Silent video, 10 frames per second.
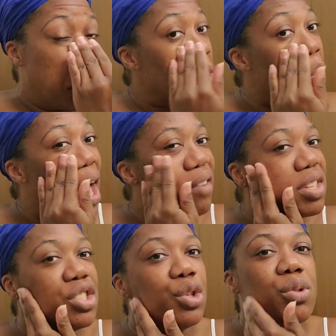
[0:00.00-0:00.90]
You have
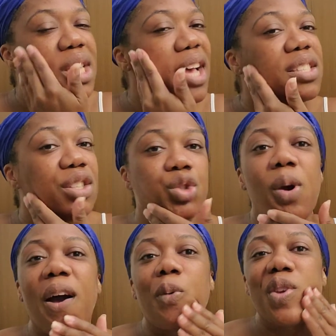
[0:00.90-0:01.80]
to do tests and
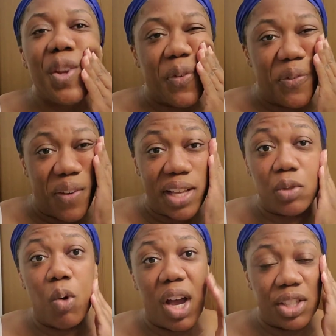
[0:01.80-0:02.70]
trial with different
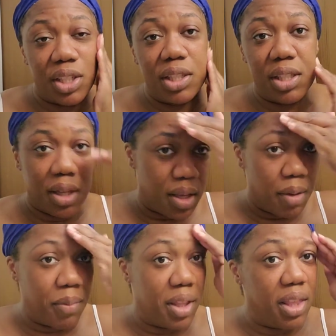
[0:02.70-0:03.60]
face washes,
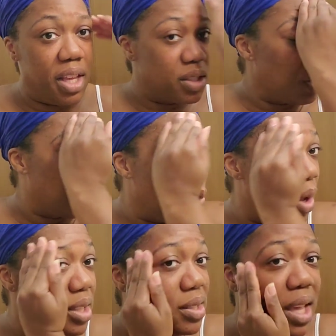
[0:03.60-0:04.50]
but these are the
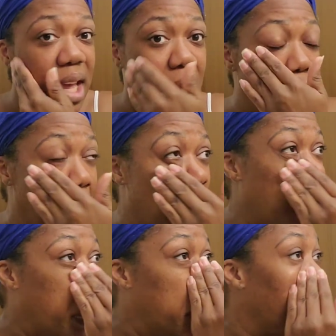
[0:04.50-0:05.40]
ones that
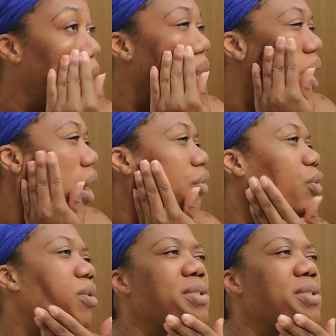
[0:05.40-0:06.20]
I that I care for.